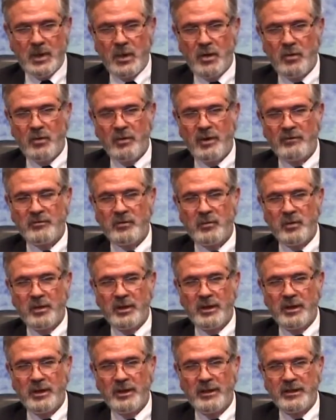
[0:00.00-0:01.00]
who after
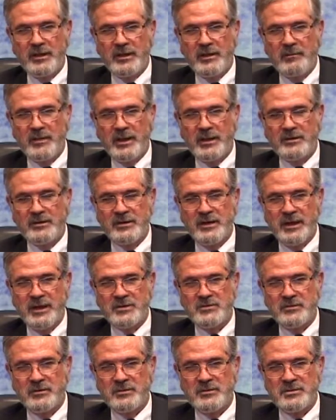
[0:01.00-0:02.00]
Watergate had come back to
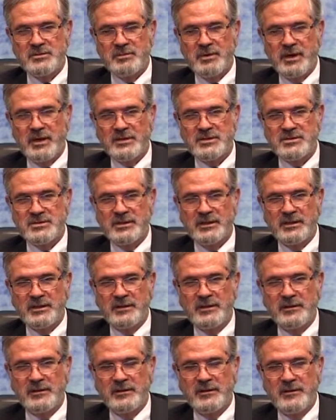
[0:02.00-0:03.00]
Nashville and was practicing here.
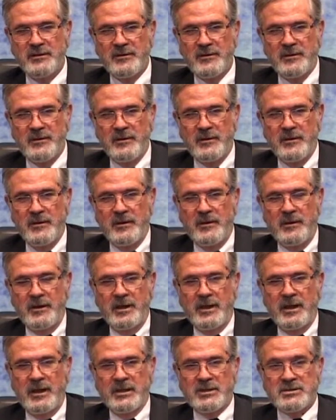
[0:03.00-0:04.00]

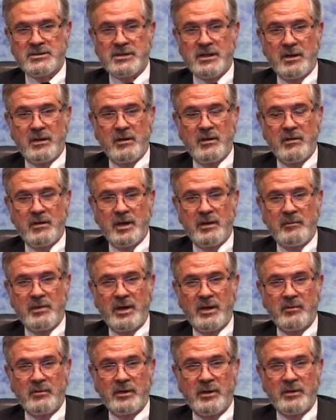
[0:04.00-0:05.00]
And so I
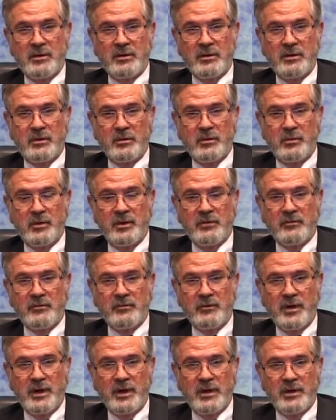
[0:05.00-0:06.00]
met with
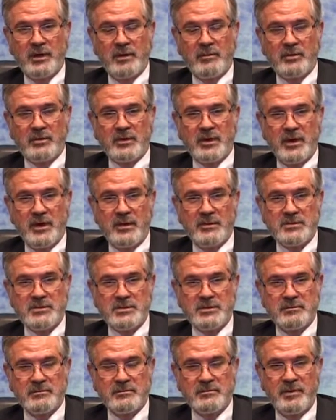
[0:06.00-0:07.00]
Fred a couple times
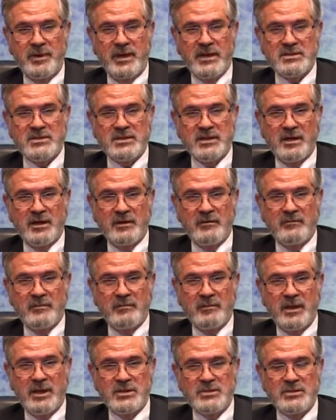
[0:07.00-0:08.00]
and passed on
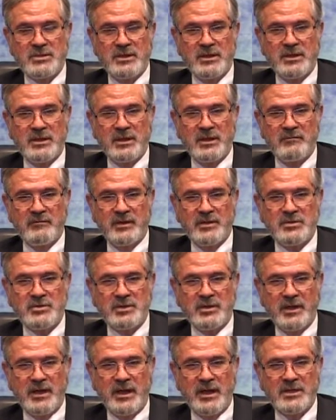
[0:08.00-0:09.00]
information. He
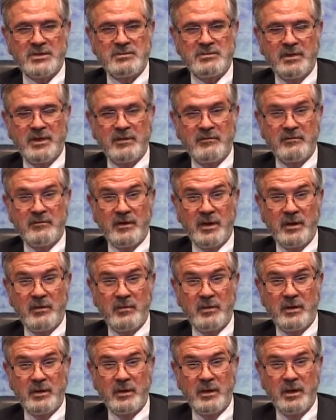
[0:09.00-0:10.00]
eventually asked me if I
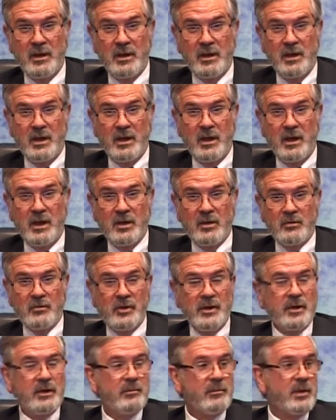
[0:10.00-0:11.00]
would
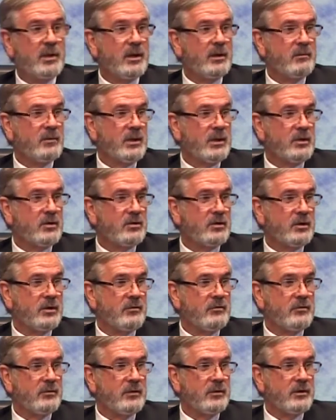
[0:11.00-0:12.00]
agree to become the attorney
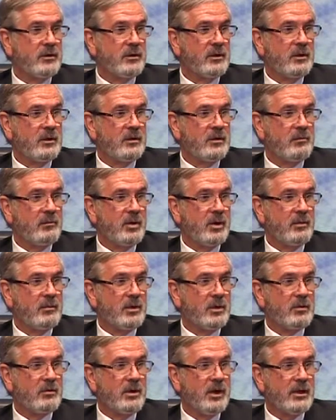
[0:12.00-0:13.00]
for the
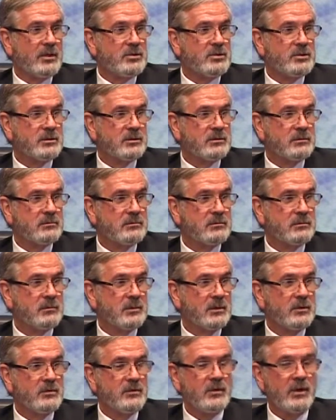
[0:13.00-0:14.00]
Department of Correction
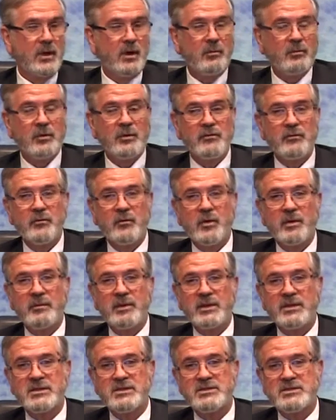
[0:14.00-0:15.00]
to help reform
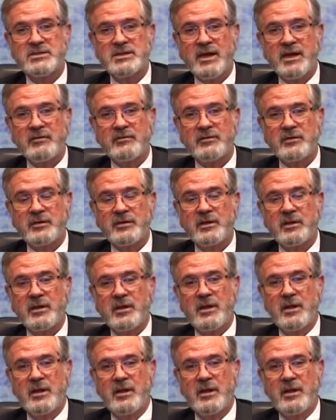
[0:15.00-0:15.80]
it. This is after